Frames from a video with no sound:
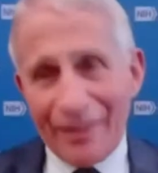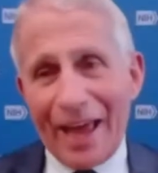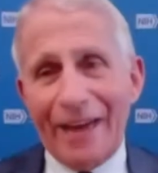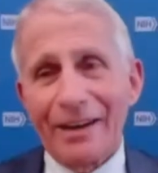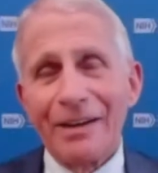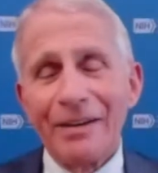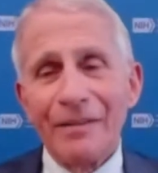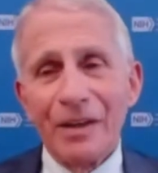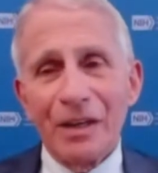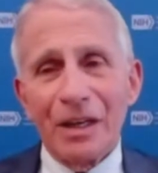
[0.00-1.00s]
that,
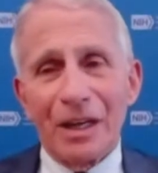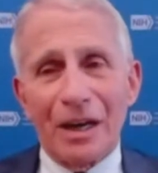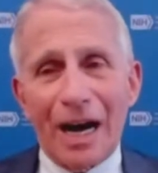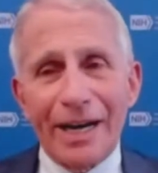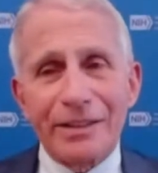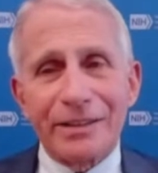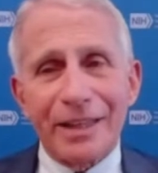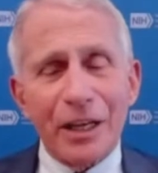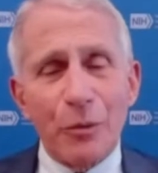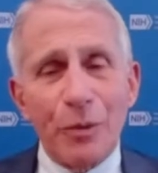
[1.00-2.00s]
I
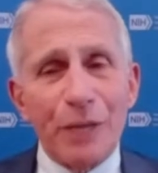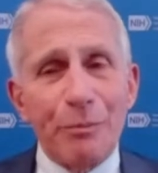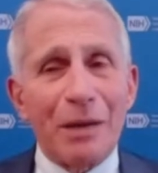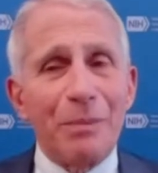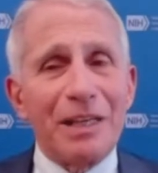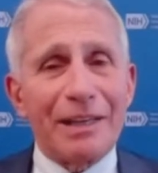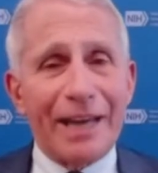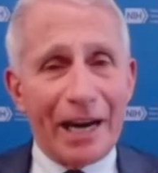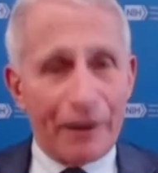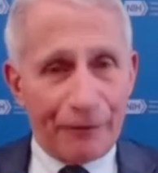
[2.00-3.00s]
think we better be
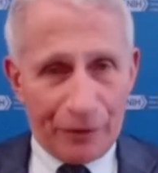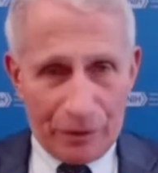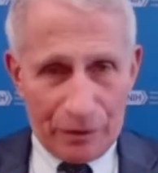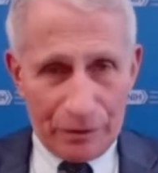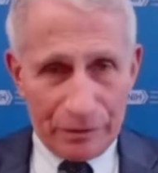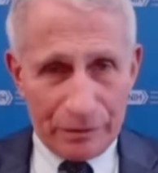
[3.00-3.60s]
careful.